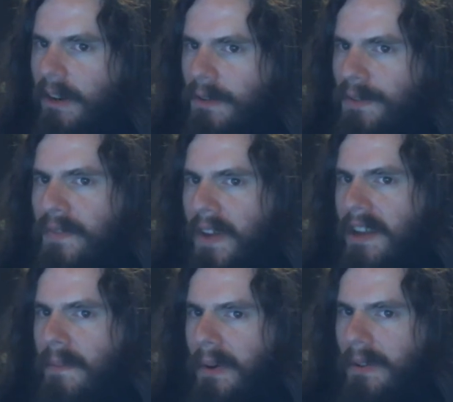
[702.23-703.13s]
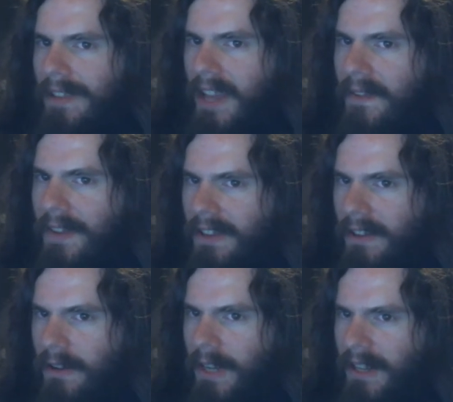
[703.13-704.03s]
who was a fan of both David
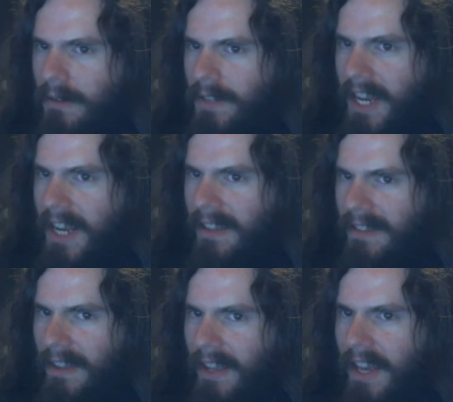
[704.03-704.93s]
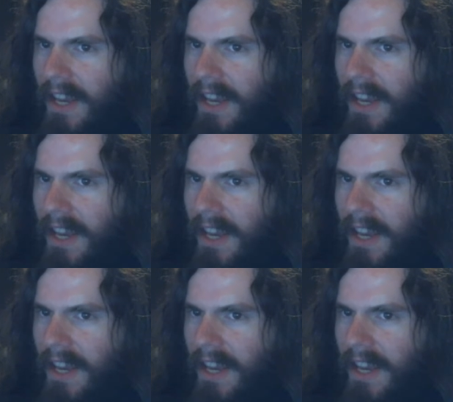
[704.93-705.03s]
Duke and eugenics.